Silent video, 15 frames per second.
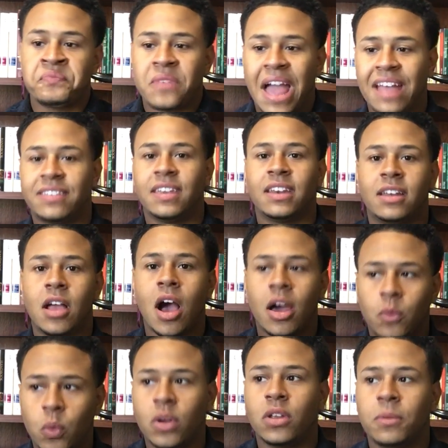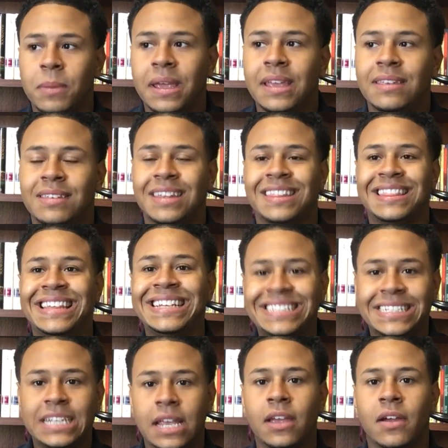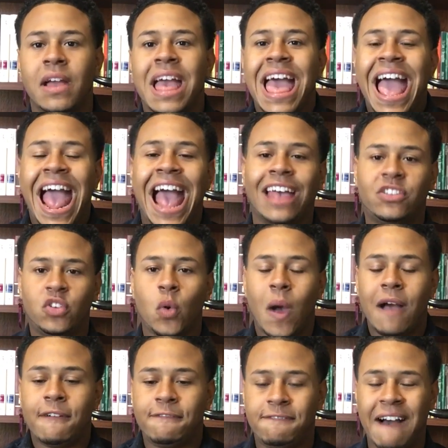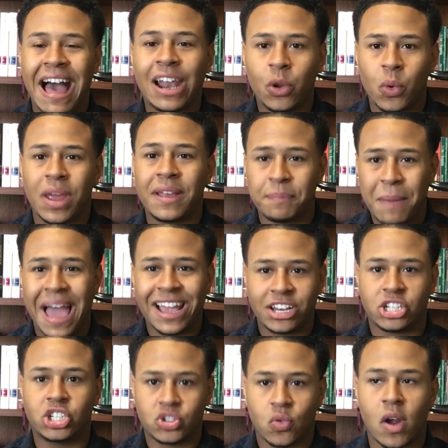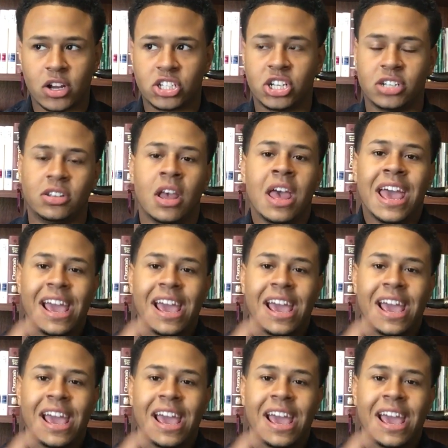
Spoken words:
I said, God, what do you mean? He said, this year, as you are following my instructions,